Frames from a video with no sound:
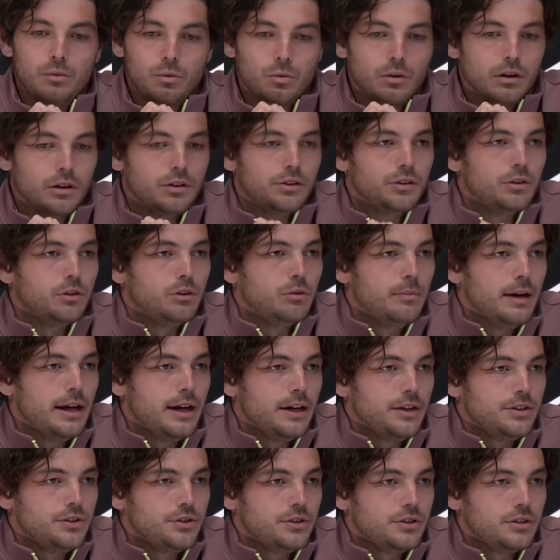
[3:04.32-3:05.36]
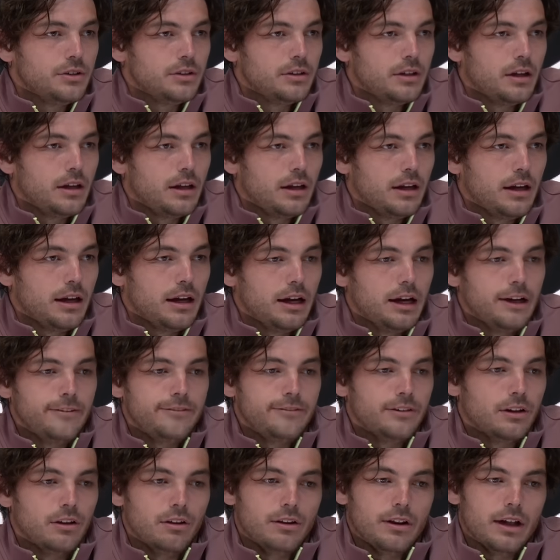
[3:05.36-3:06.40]
well the whole match, and I
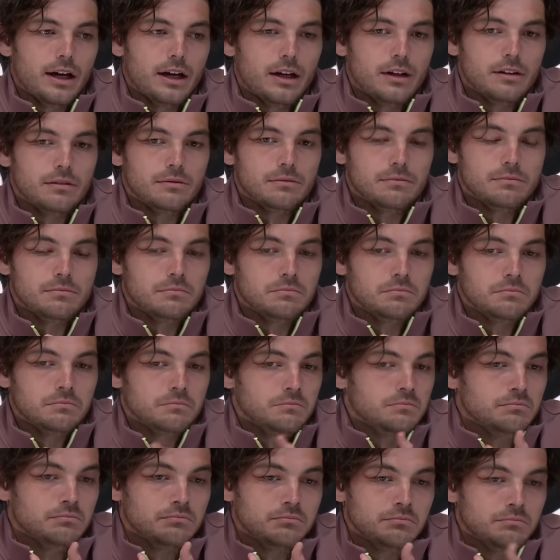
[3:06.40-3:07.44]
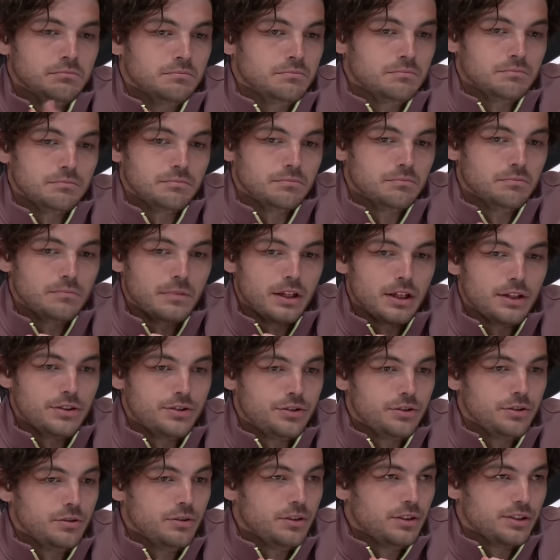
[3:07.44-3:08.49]
felt that
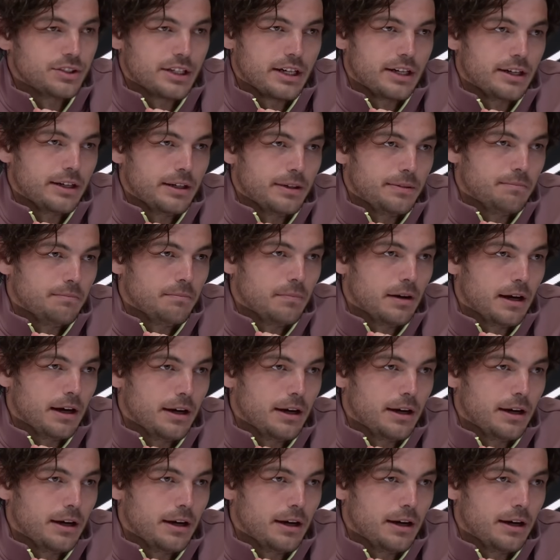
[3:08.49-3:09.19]
as soon as I